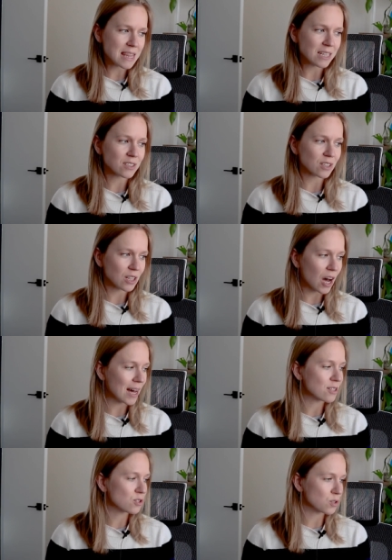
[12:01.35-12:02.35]
there's a
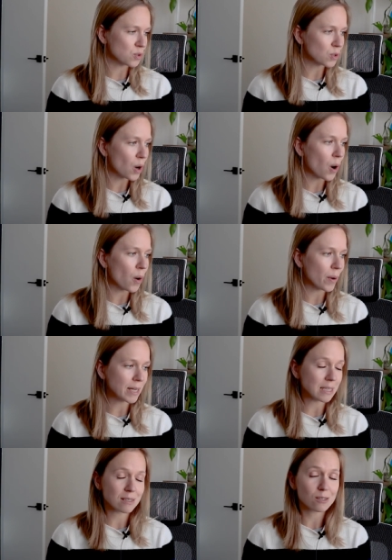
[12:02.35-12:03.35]
lot to
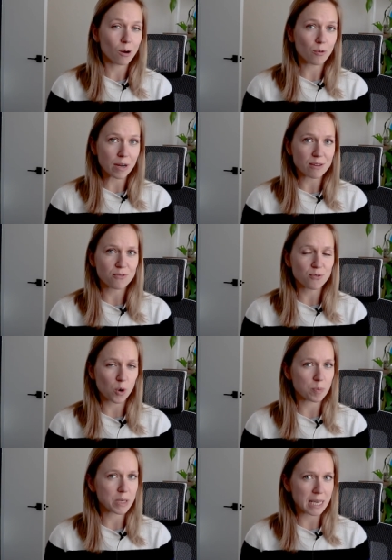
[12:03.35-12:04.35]
go, and it's already
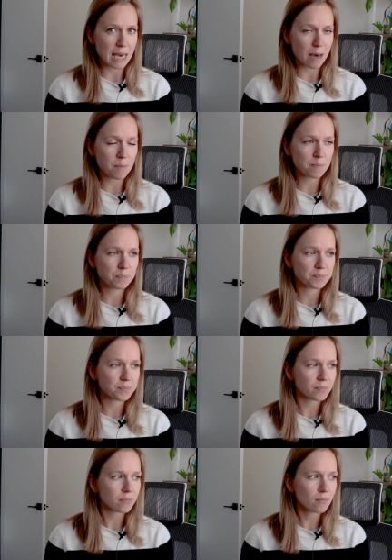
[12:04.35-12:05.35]
4 p.m.
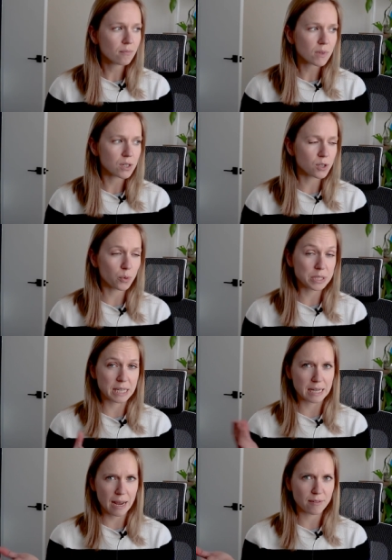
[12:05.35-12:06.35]
So we'll
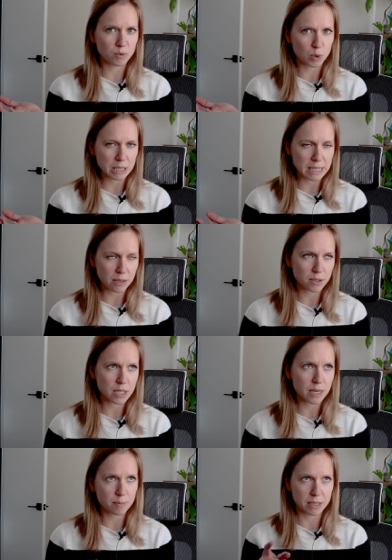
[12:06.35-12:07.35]
see, and I haven't worked out
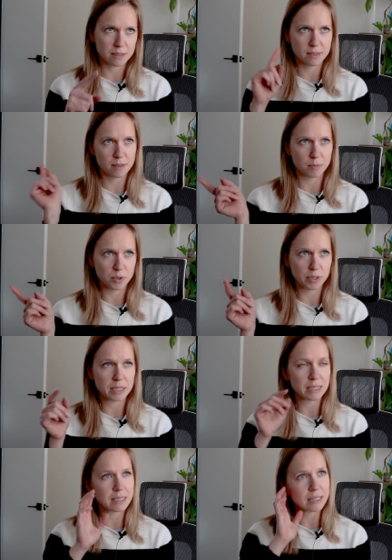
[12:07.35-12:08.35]
today because I'm
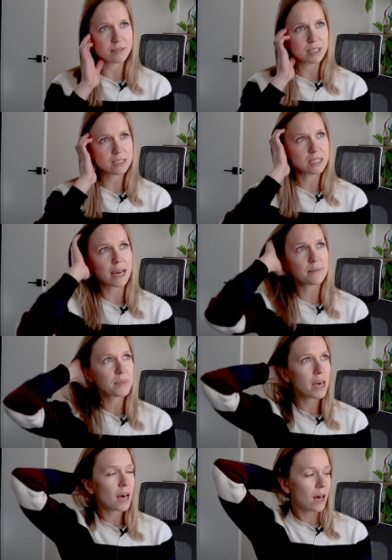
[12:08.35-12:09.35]
doing it in the evening
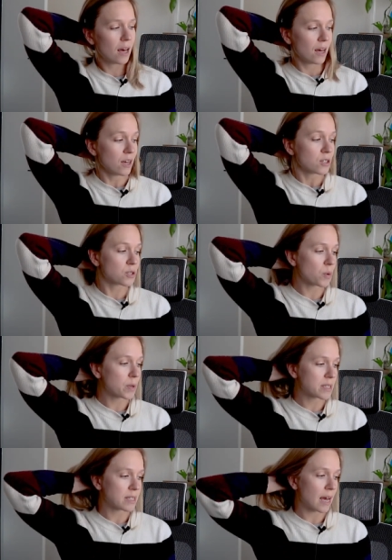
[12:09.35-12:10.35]
today.
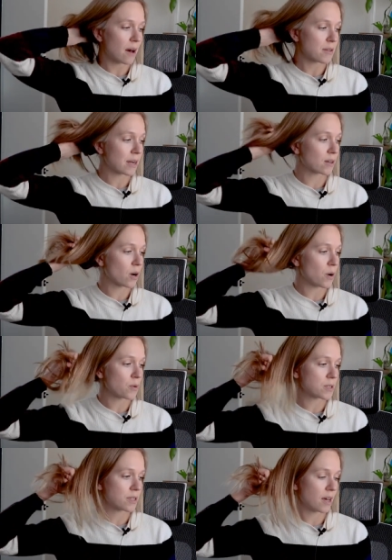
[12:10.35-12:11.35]
So we'll see how that
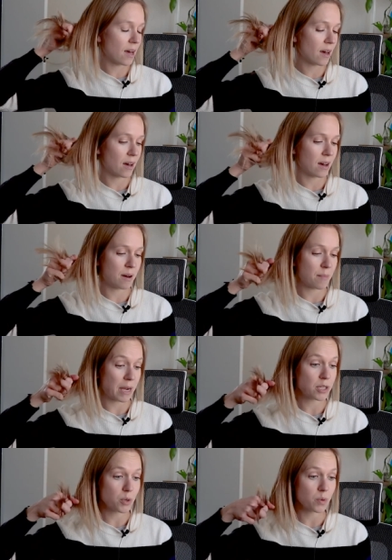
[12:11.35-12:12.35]
goes.
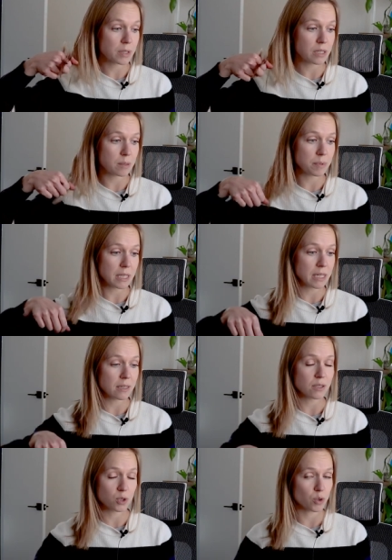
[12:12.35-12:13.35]
I knew it was gonna
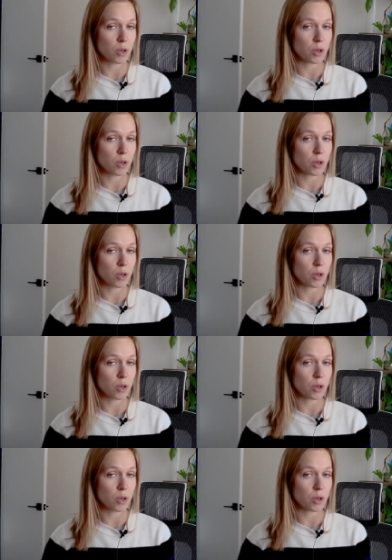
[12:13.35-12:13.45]
be a